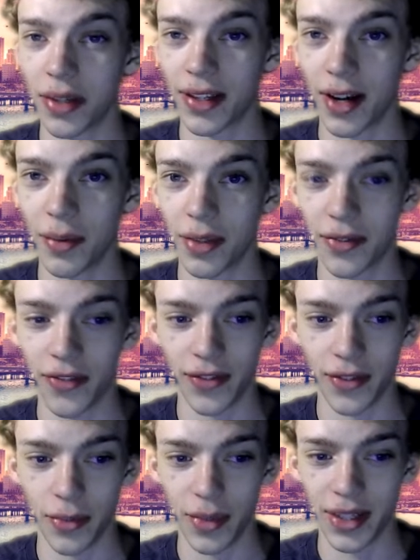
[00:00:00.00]
to come to
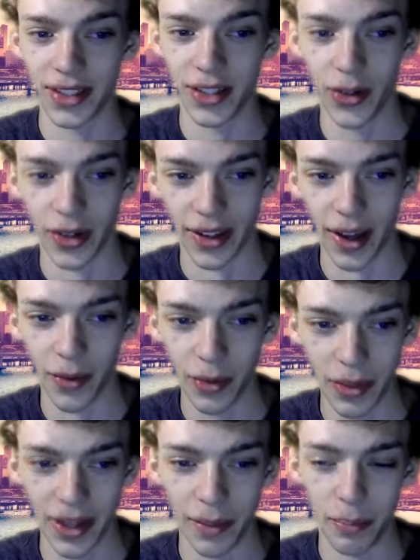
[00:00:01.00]
Minnesota. That would
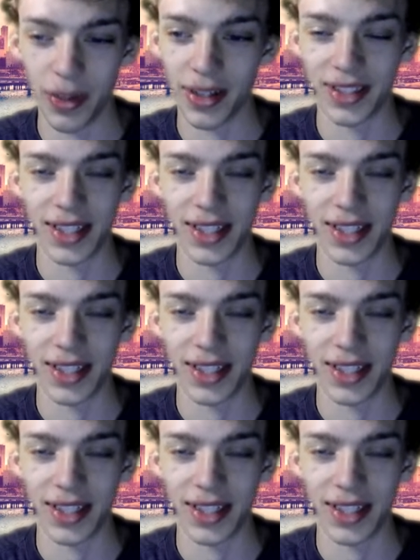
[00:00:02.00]
be a big